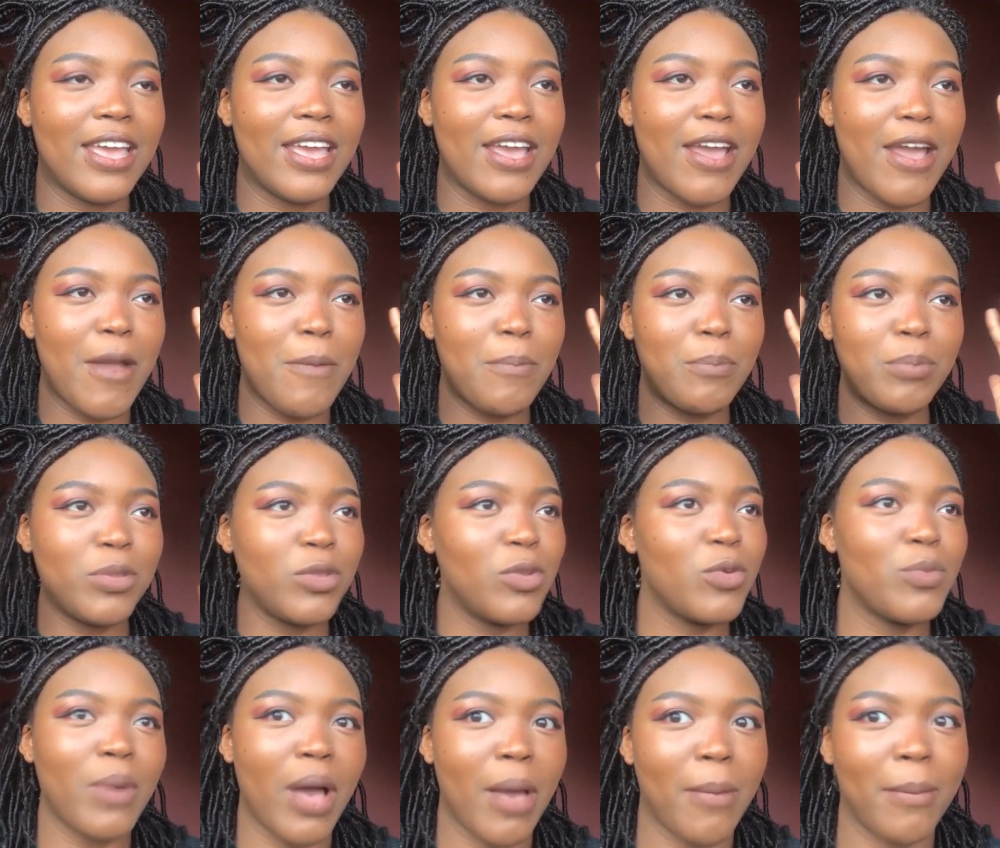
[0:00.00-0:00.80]
It
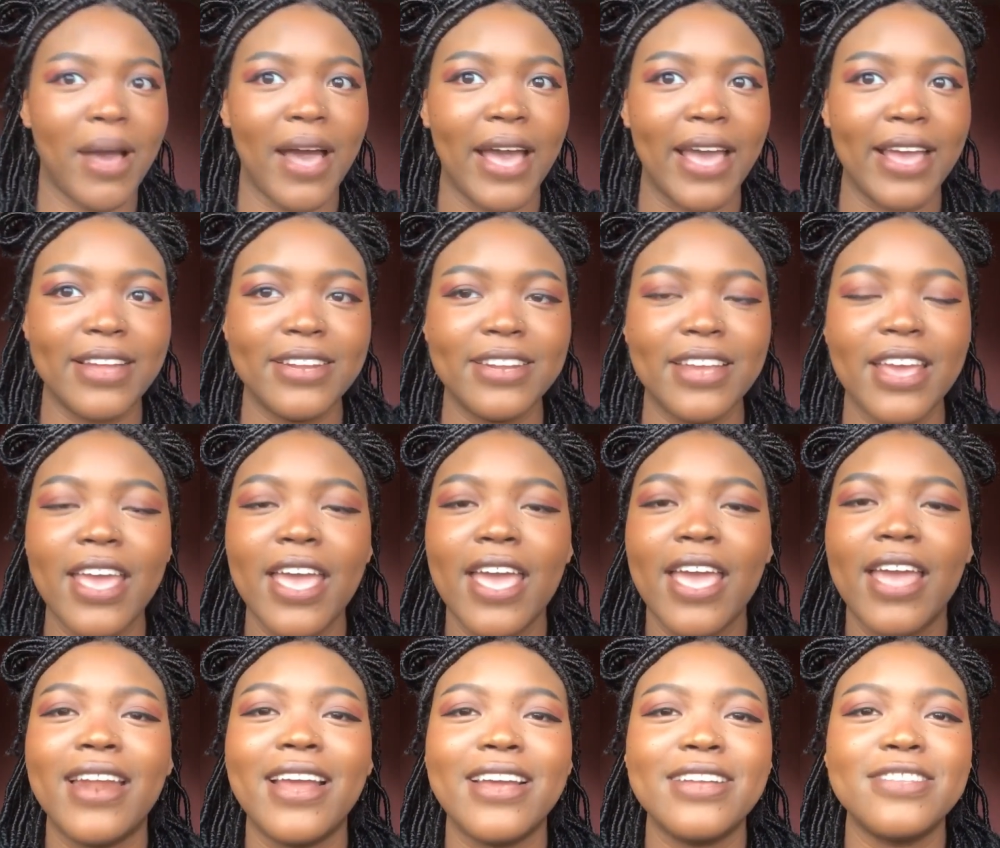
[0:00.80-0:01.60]
blew my mind.
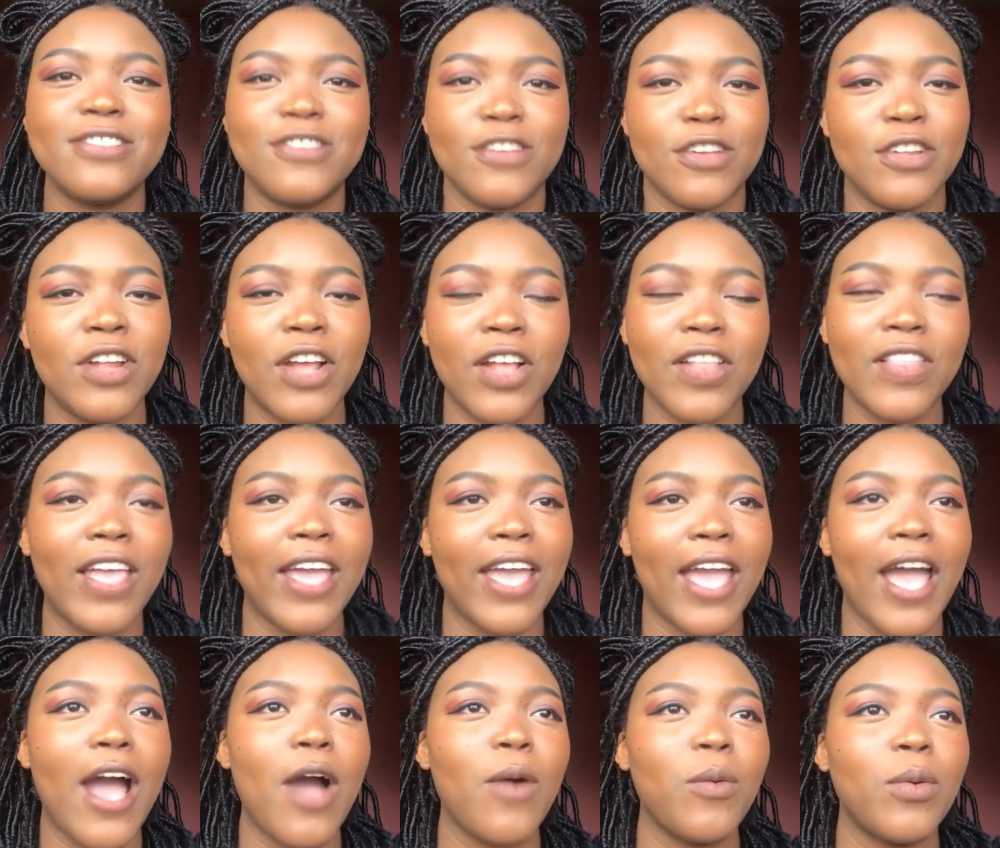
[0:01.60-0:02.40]
And I did not
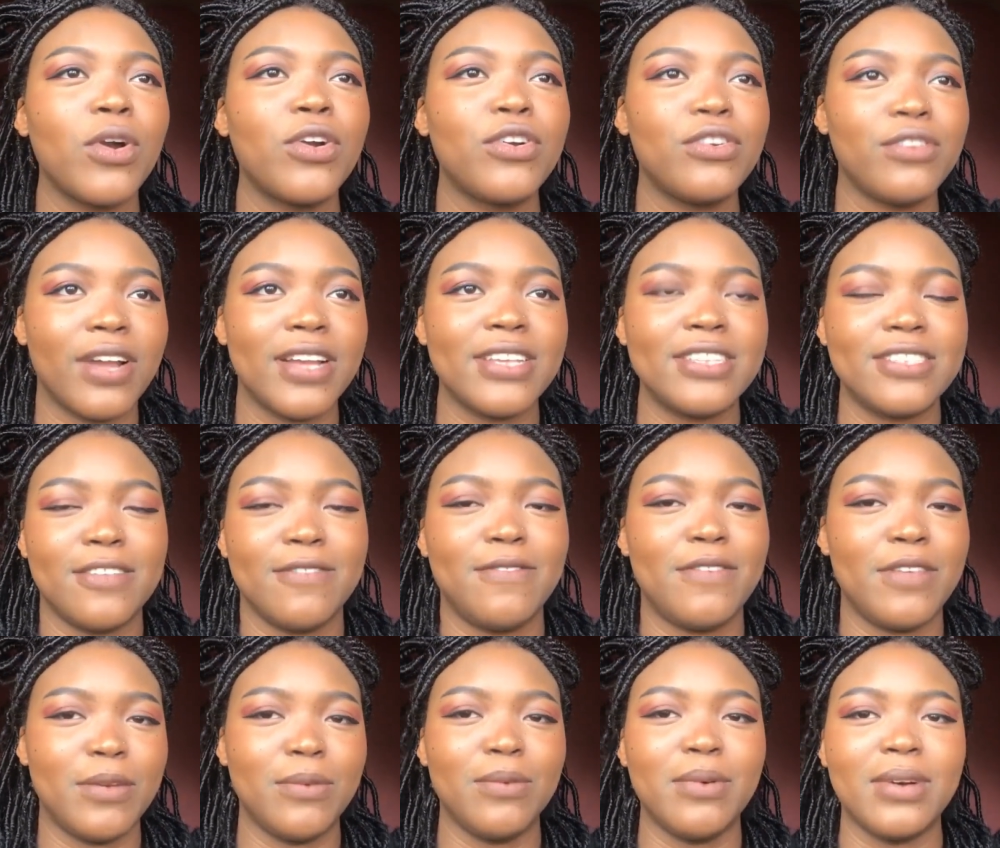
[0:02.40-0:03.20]
like how
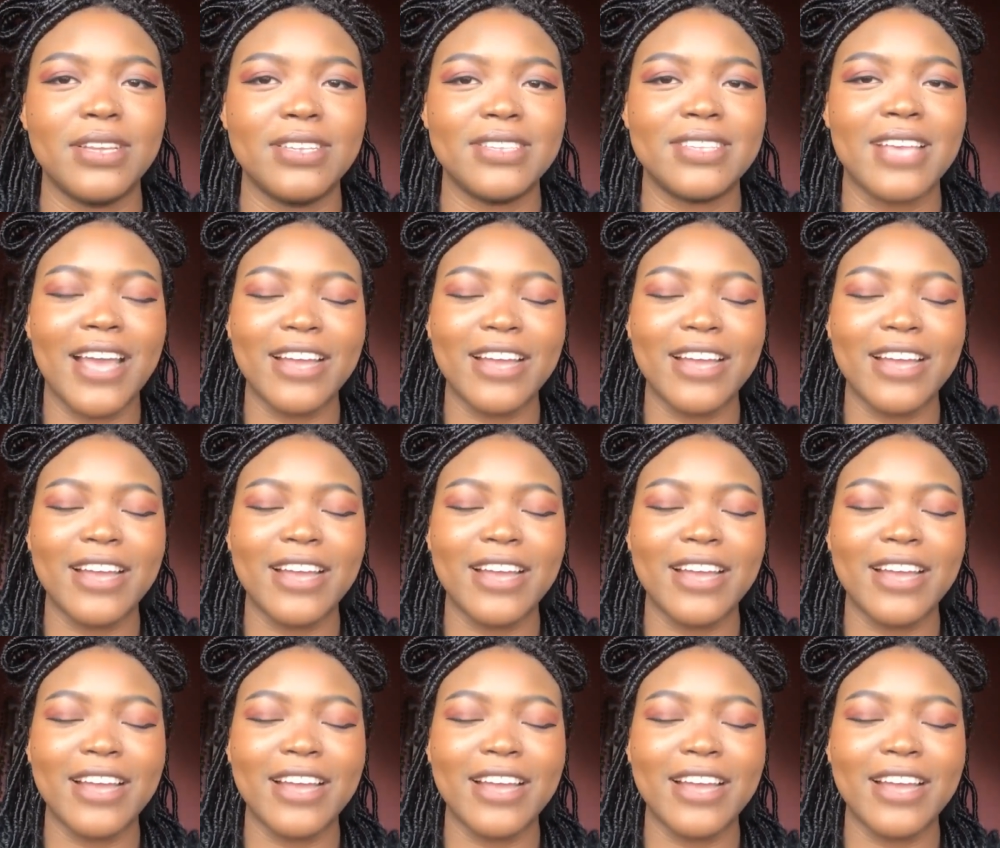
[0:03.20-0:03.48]
aggressive he was.